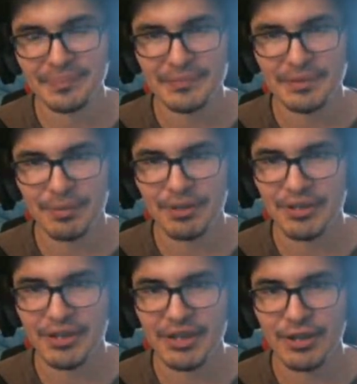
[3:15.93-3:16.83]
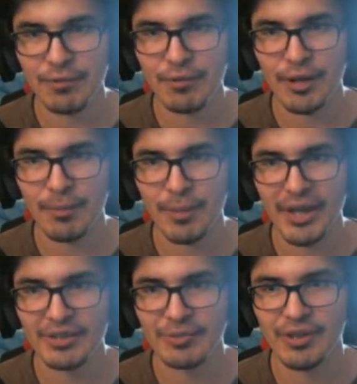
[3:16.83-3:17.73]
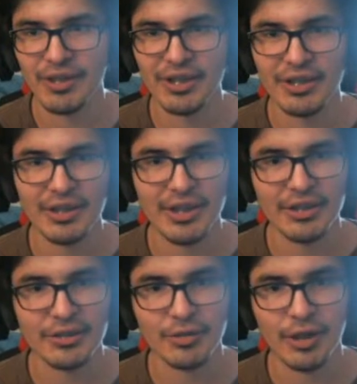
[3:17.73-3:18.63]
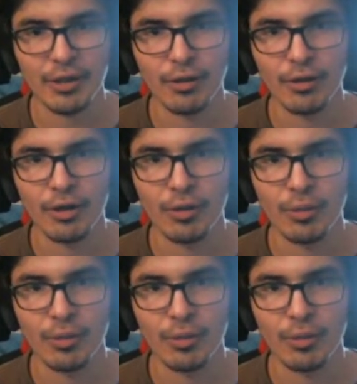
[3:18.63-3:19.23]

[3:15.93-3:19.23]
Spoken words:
But you can either go up back to where the lady is crying. Oh.